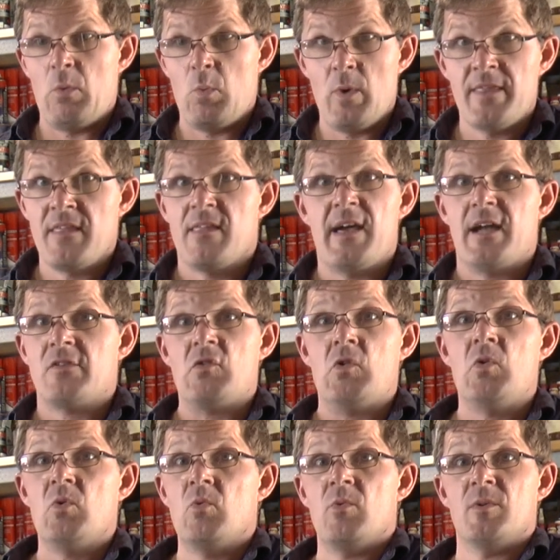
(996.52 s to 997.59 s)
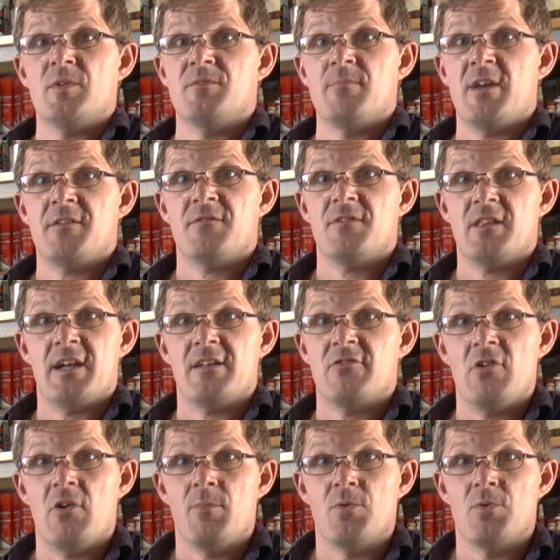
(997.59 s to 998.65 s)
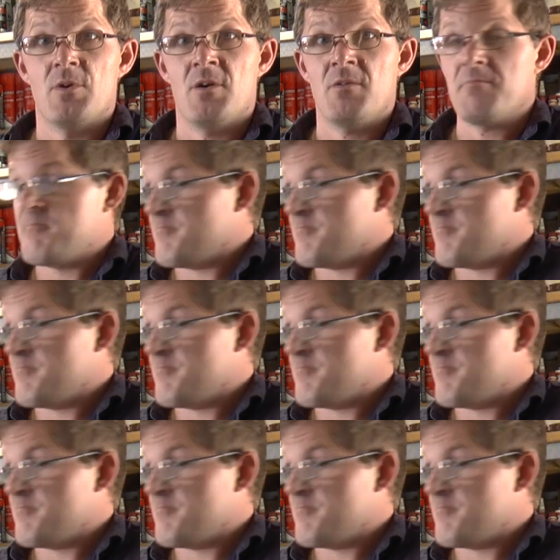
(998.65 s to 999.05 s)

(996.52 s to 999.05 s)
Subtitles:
whether that tool is meant for that job or not,